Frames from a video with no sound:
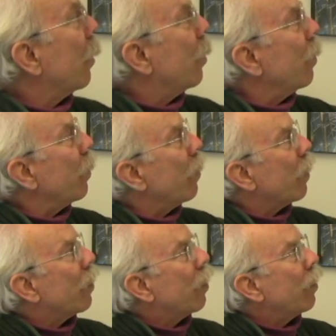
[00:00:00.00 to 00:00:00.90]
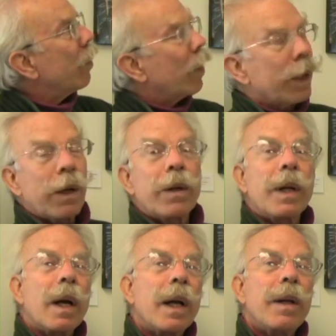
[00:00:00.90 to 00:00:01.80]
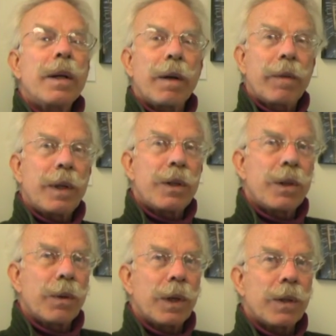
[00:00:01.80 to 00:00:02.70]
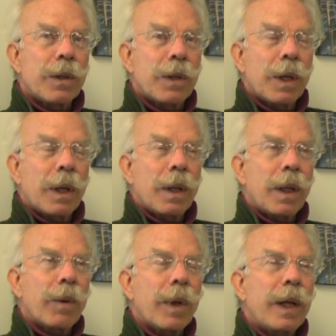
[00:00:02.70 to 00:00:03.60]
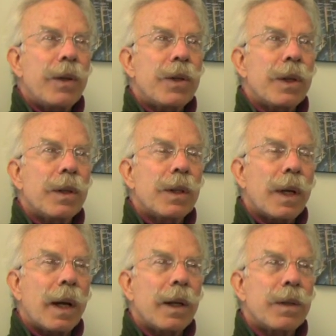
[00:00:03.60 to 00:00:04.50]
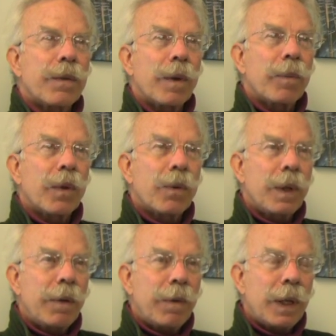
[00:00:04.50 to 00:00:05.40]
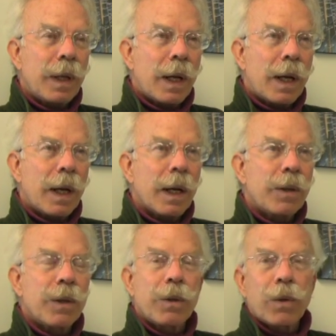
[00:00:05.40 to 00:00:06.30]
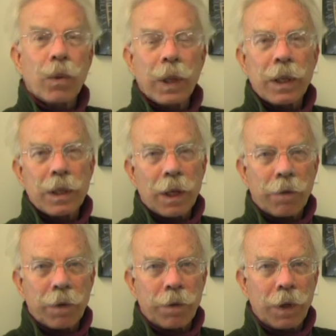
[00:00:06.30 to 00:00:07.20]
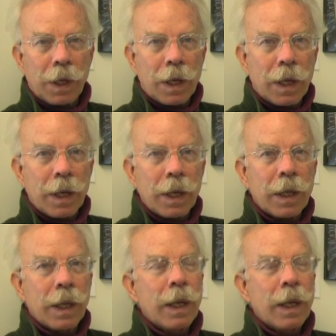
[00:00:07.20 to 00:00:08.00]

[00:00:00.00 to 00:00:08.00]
There are 9 of these units. They range in size from 3 feet high to 27 feet high.